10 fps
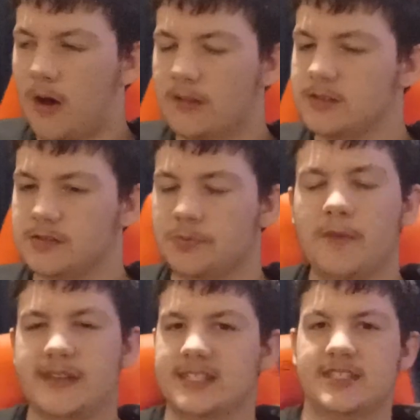all those
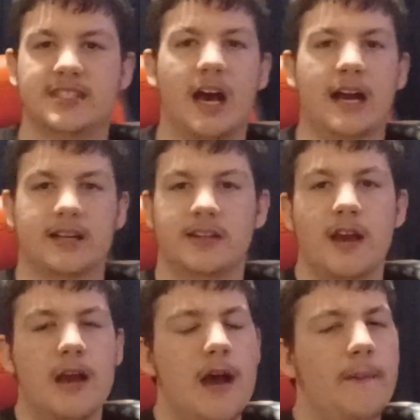movies sucked,
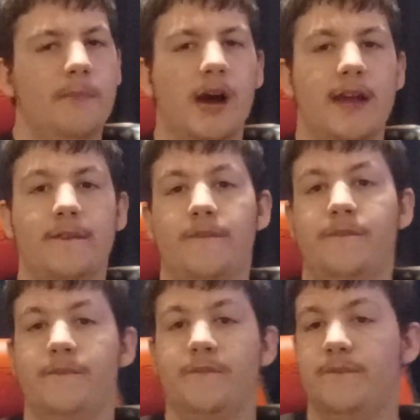but
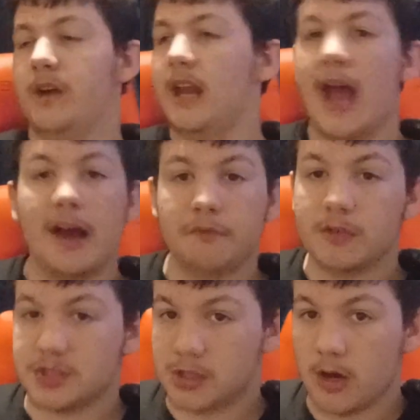FNAF
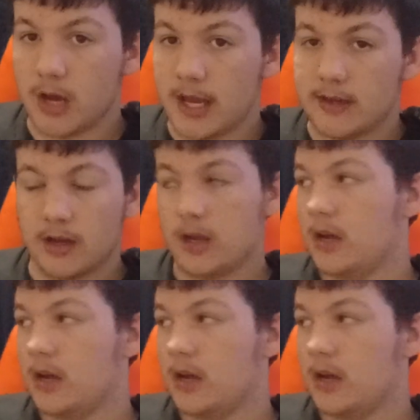was good.